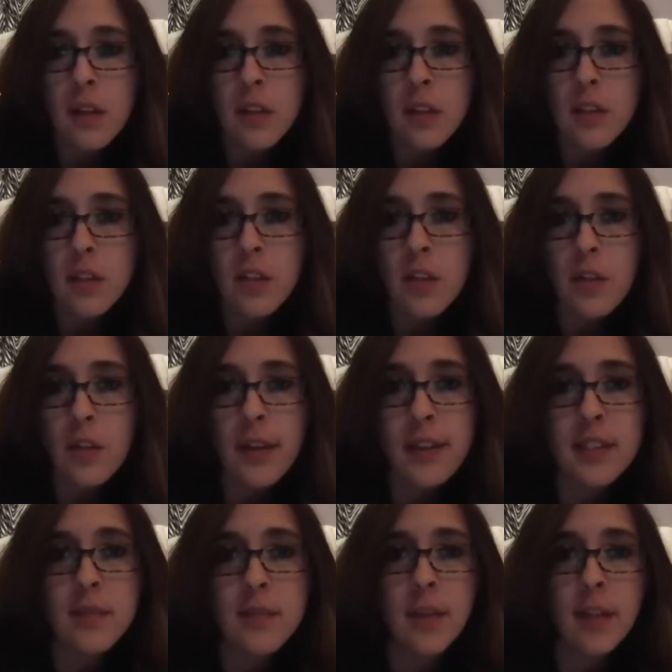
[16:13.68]
So who
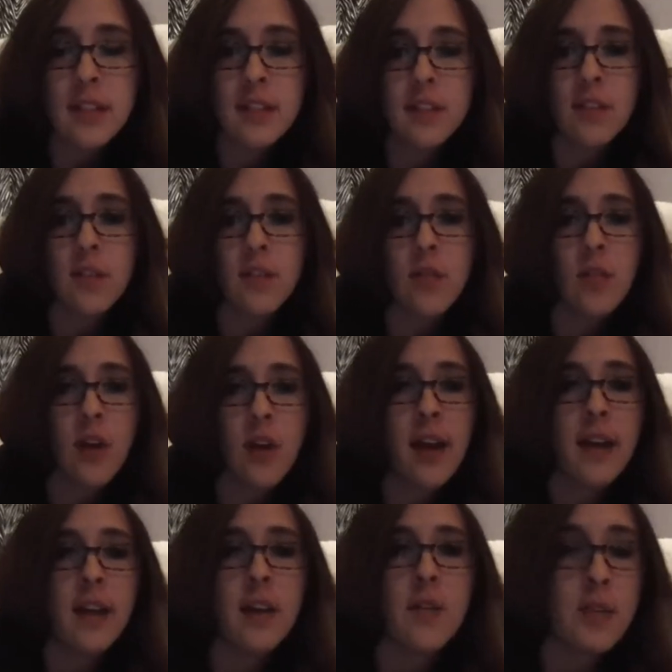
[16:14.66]
has some ideas of
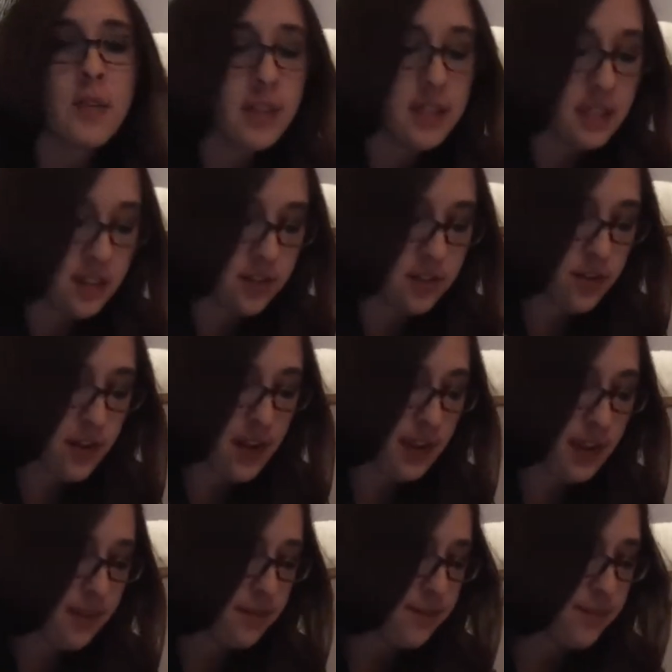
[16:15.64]
why we need
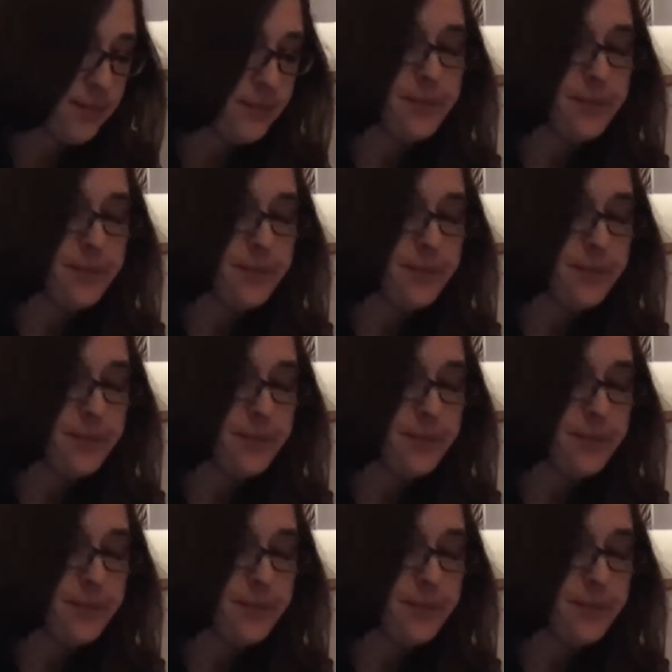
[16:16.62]
rain?